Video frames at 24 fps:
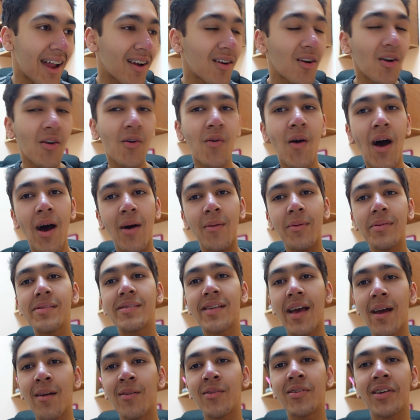don't know how many
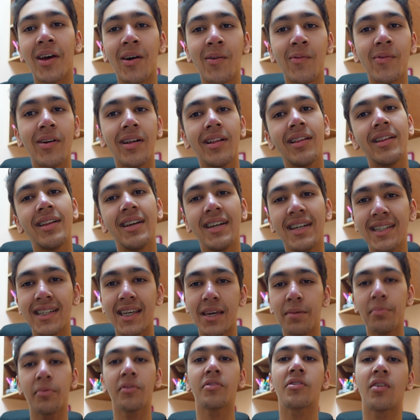times I will
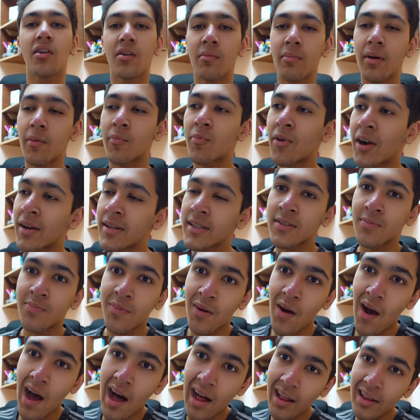keep on talking about practice,
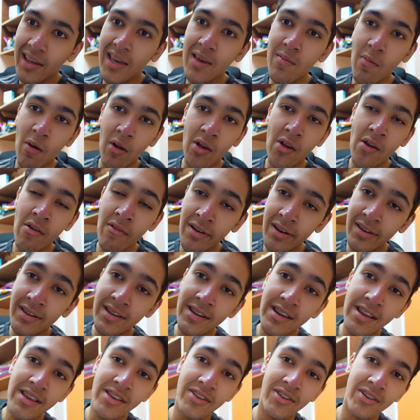but I'll keep on going to
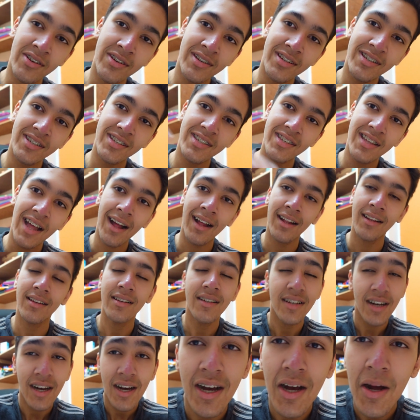these understand.
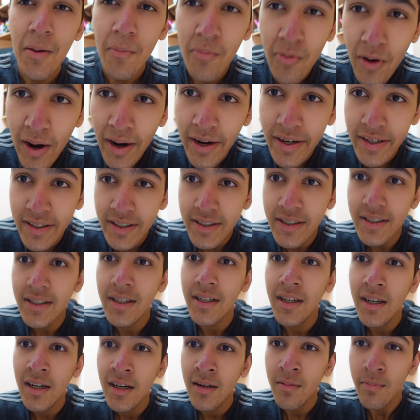Practice
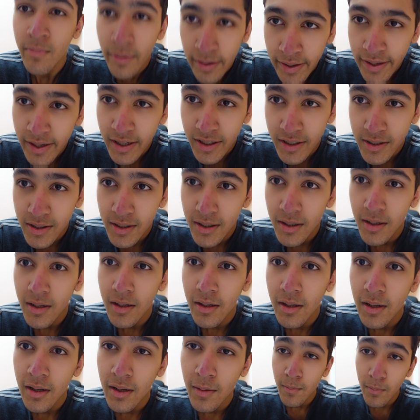makes
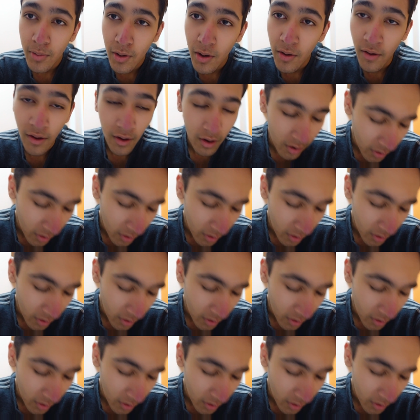I'm